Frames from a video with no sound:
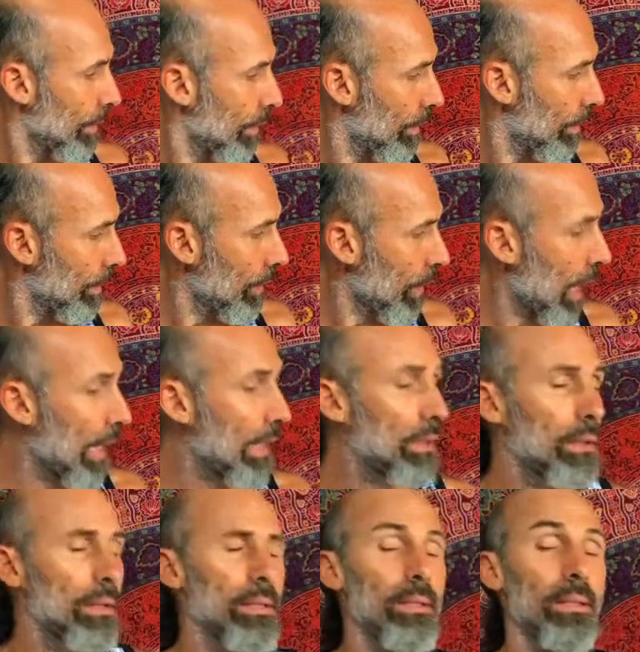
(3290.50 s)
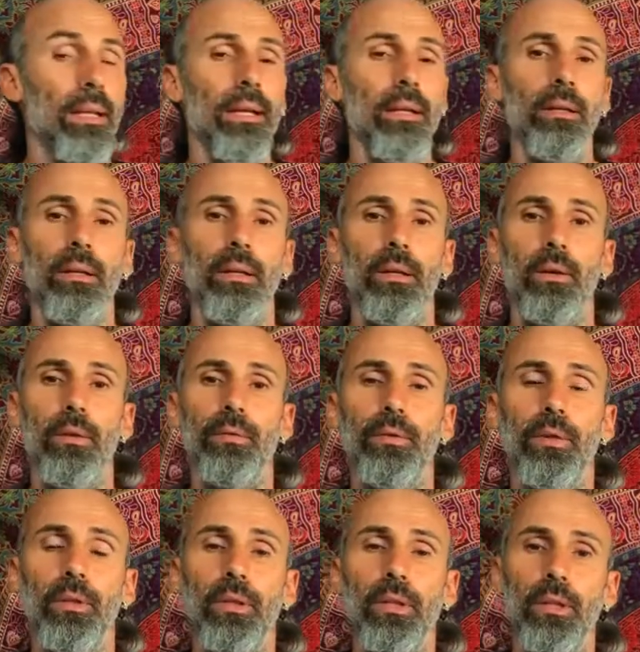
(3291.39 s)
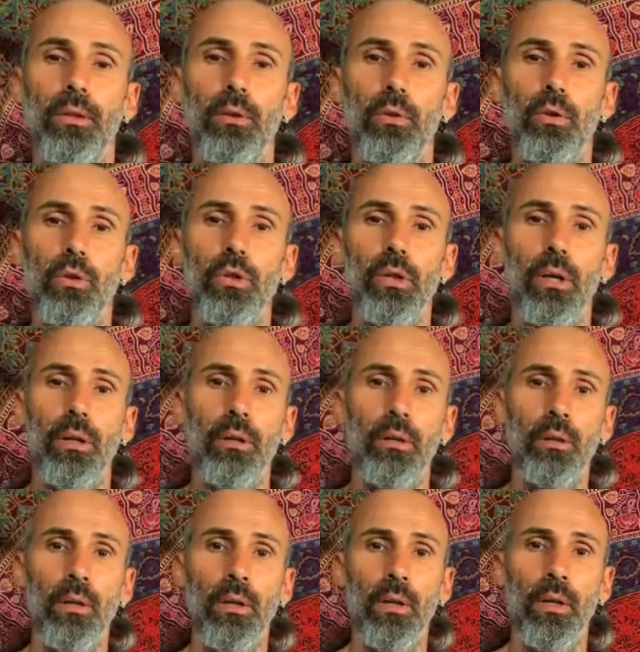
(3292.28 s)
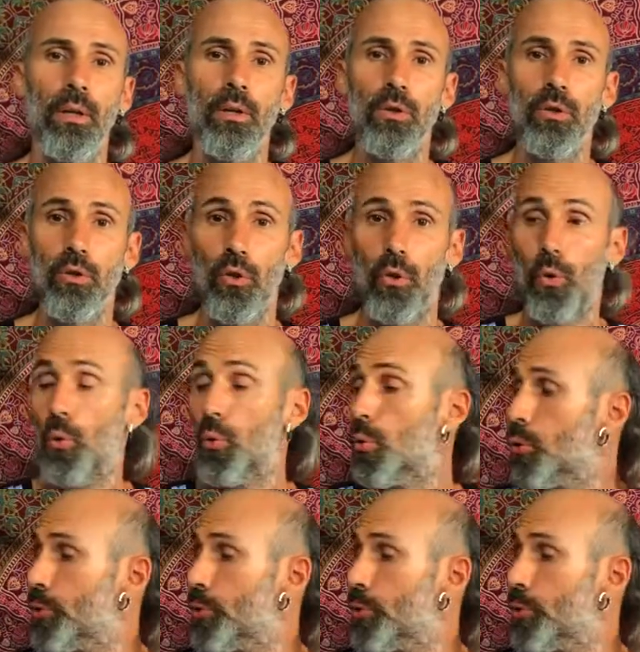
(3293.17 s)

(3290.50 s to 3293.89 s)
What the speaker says: the understanding of the Tridosha. So who